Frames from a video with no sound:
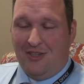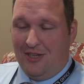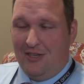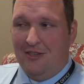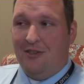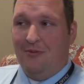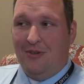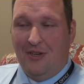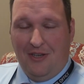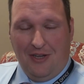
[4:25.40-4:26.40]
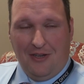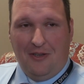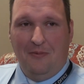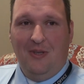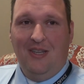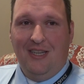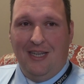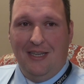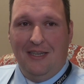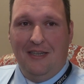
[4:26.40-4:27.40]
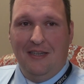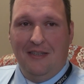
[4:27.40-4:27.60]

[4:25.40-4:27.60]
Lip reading: She wanted to talk to me, and